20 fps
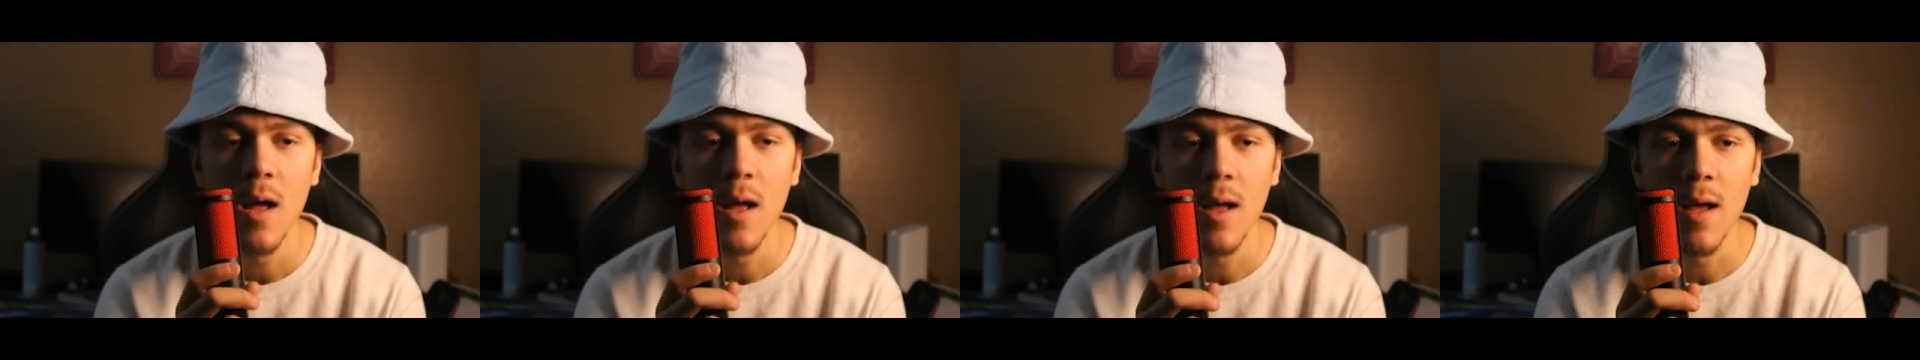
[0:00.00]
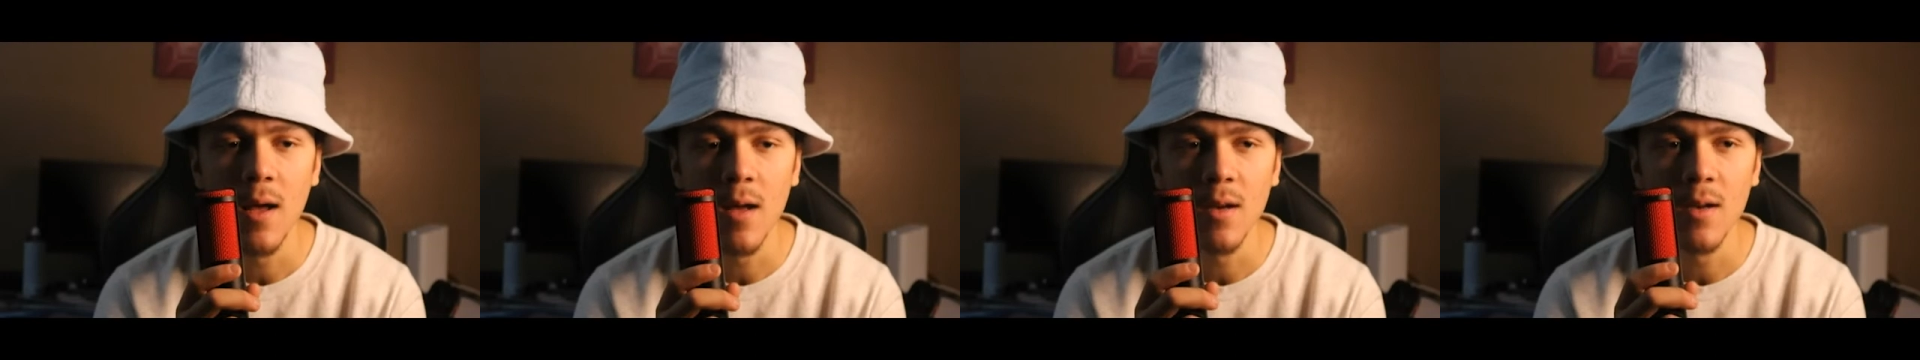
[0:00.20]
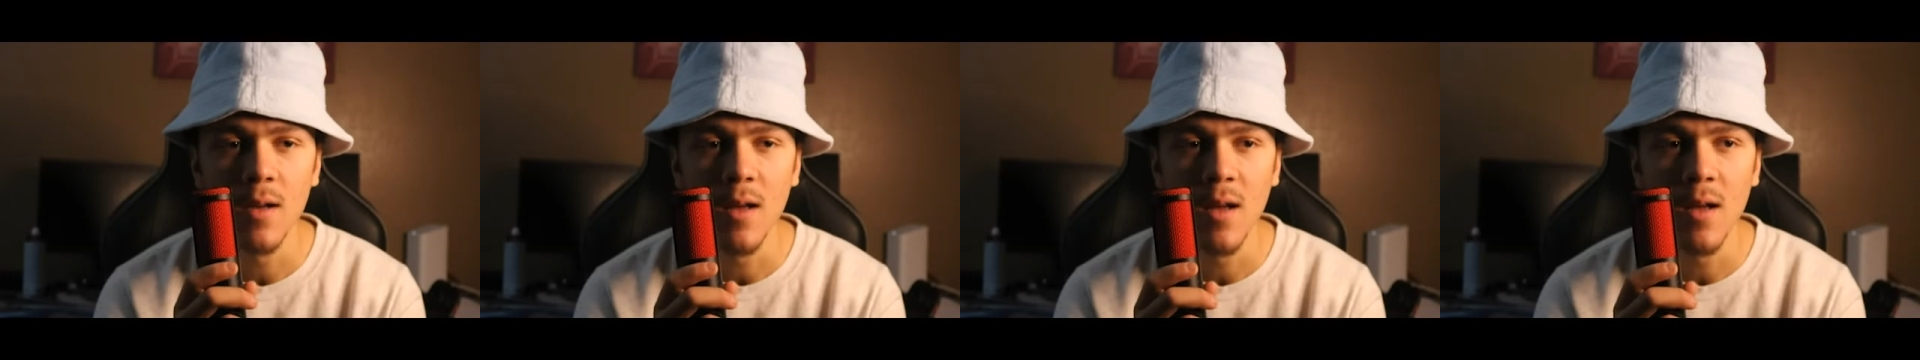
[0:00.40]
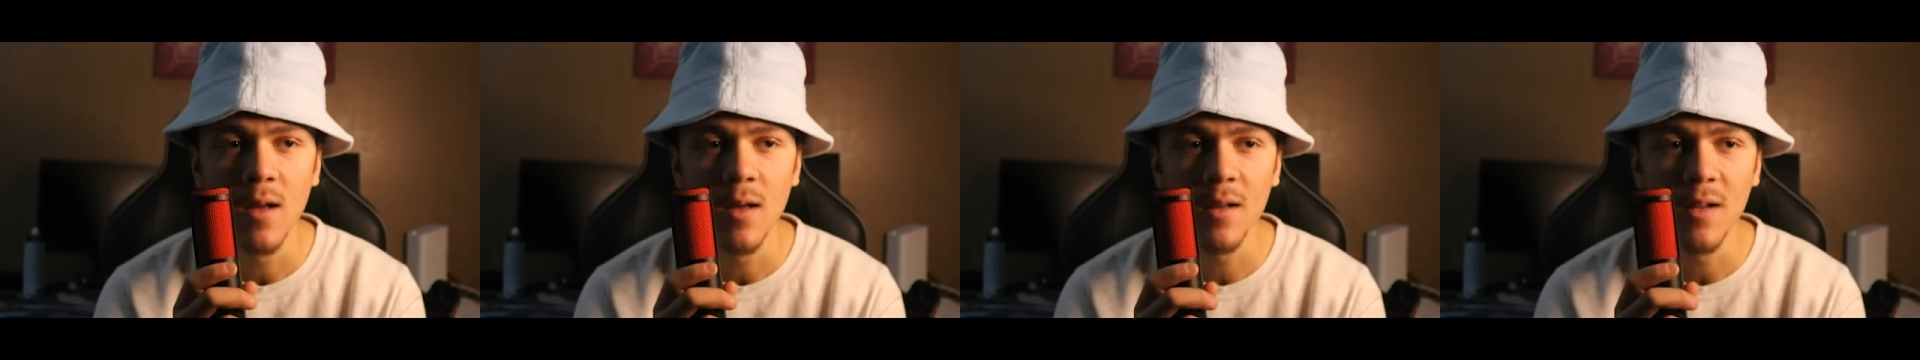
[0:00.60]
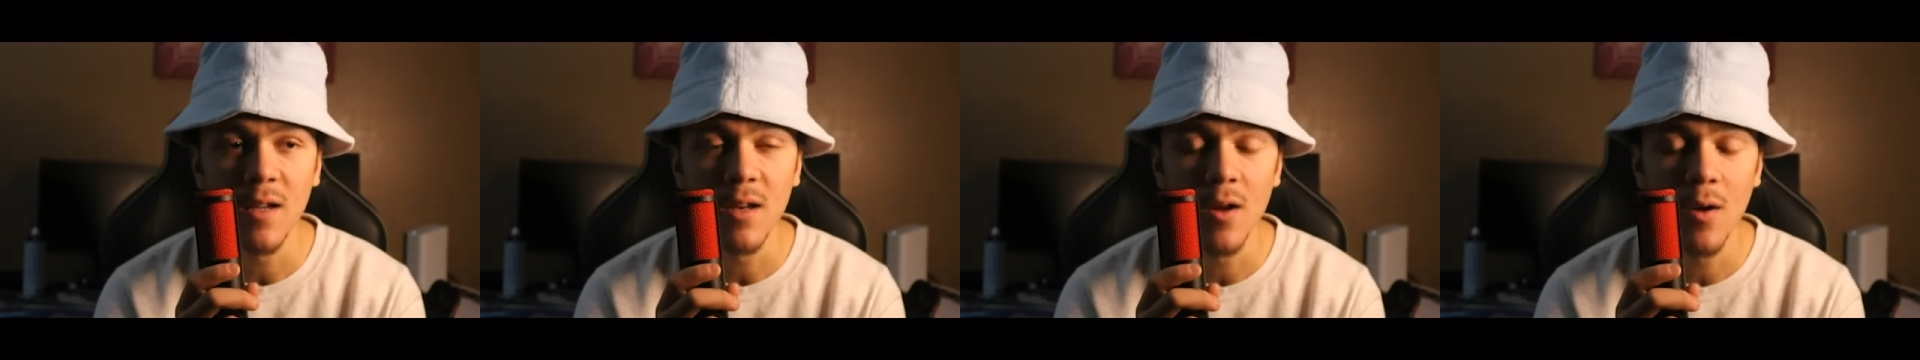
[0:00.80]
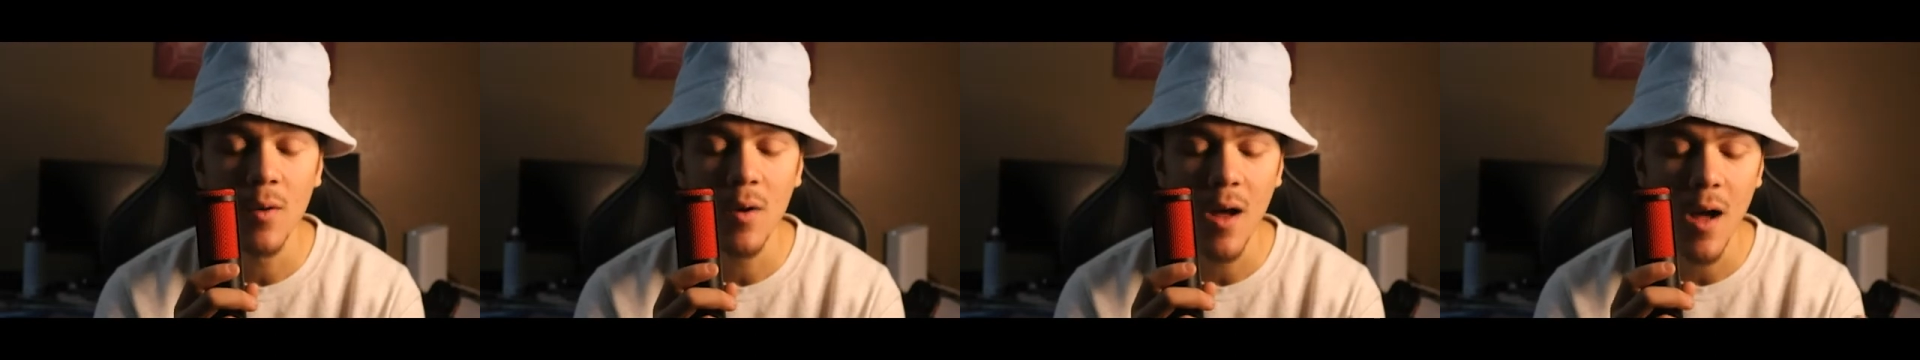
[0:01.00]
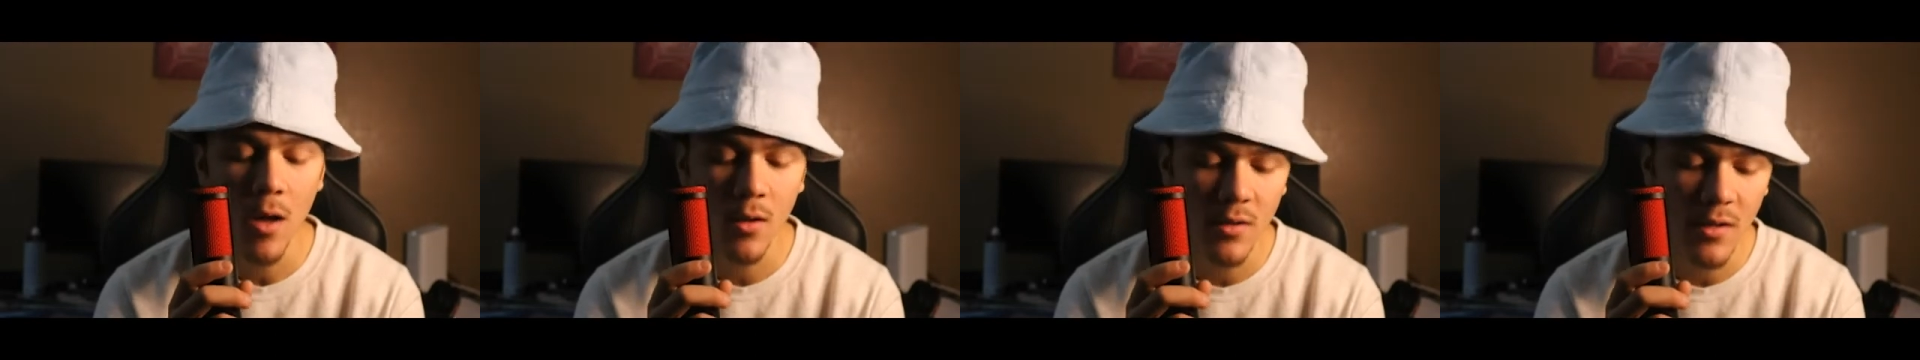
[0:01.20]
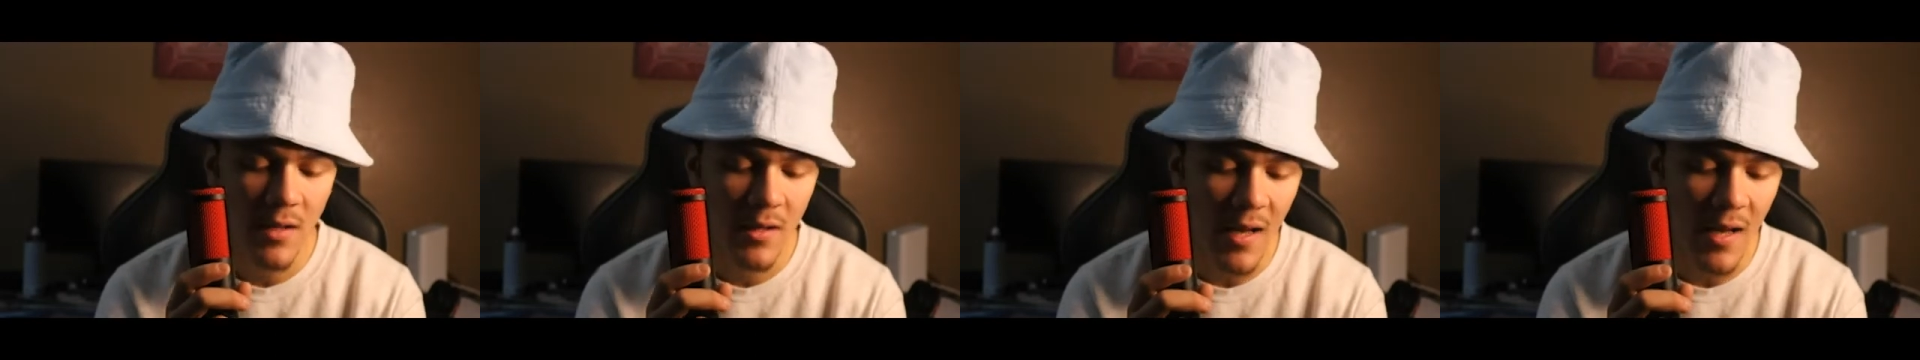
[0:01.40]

and uh, you know, only